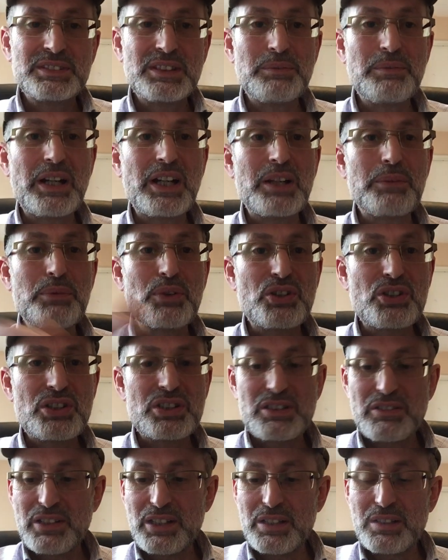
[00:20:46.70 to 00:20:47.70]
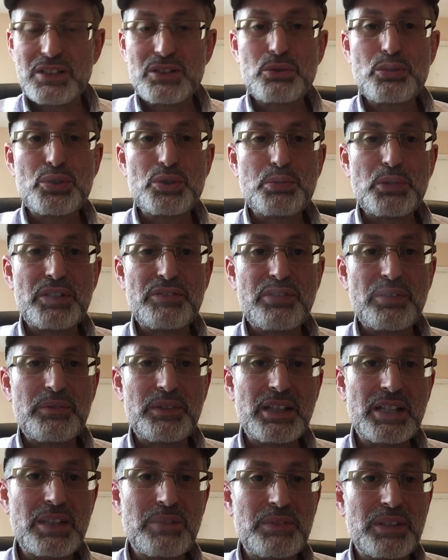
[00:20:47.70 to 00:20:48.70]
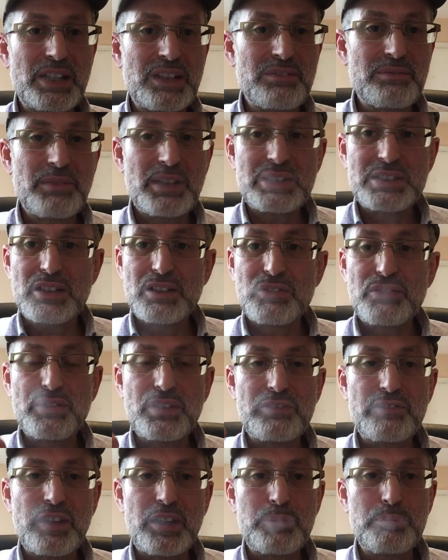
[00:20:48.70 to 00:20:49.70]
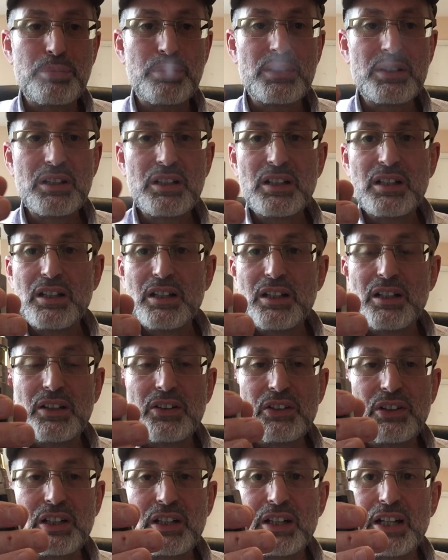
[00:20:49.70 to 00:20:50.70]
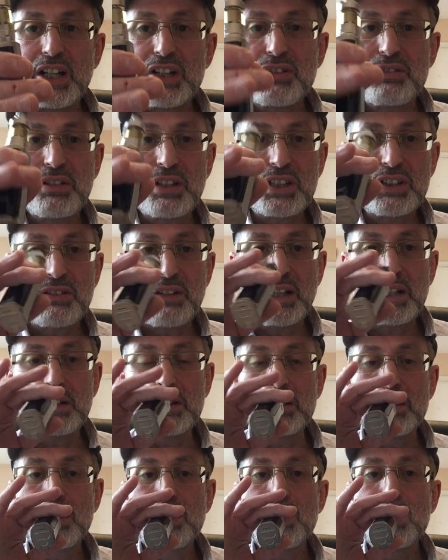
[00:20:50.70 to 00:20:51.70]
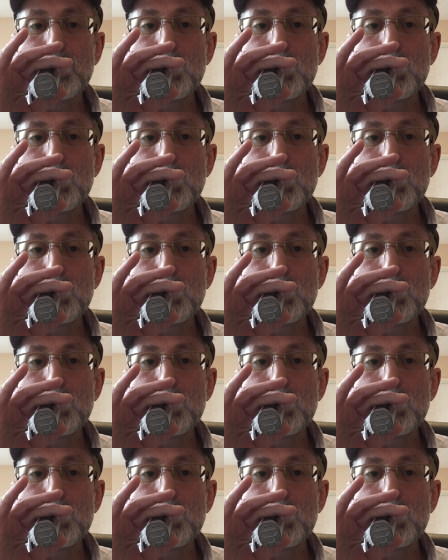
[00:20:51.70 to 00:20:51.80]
The manna bush is already too sweet for me. Let me give myself a vape on a naturally extracted.